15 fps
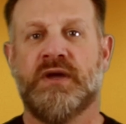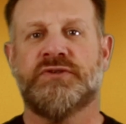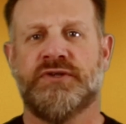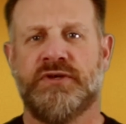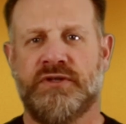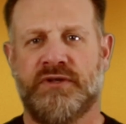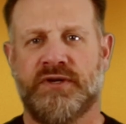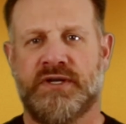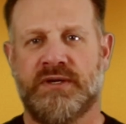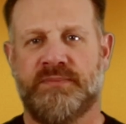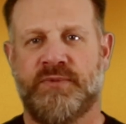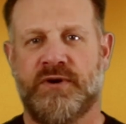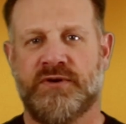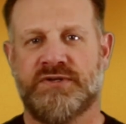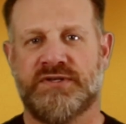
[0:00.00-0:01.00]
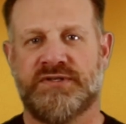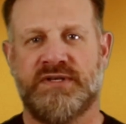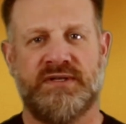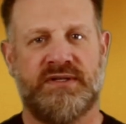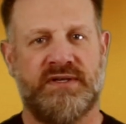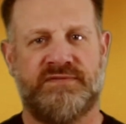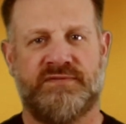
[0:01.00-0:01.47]
So you're looking to purchase the
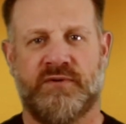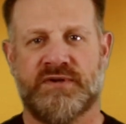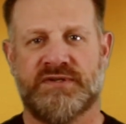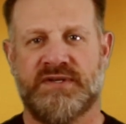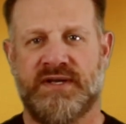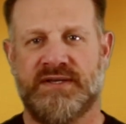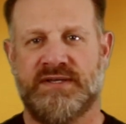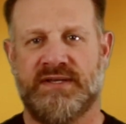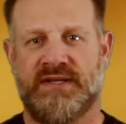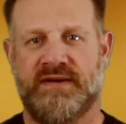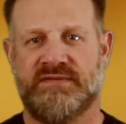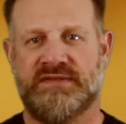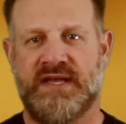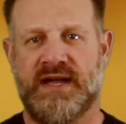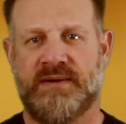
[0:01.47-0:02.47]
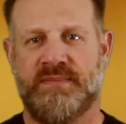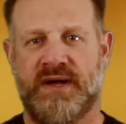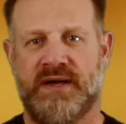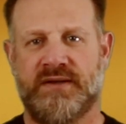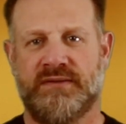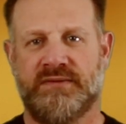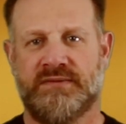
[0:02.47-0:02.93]
Elite Force 1911 TAC
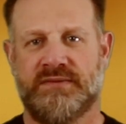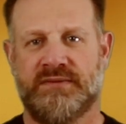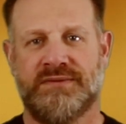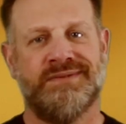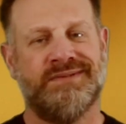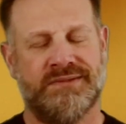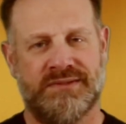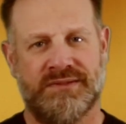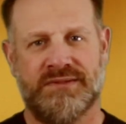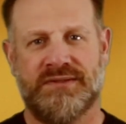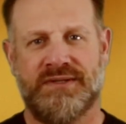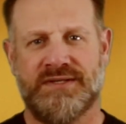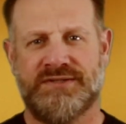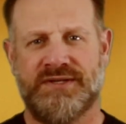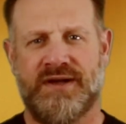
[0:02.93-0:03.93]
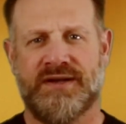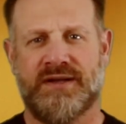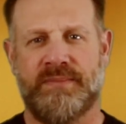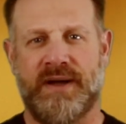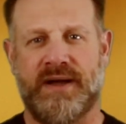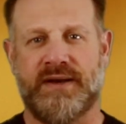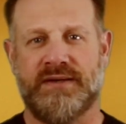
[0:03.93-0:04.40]
model? Let's talk
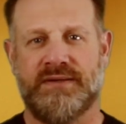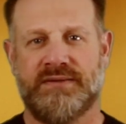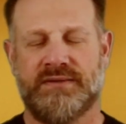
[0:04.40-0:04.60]
about it.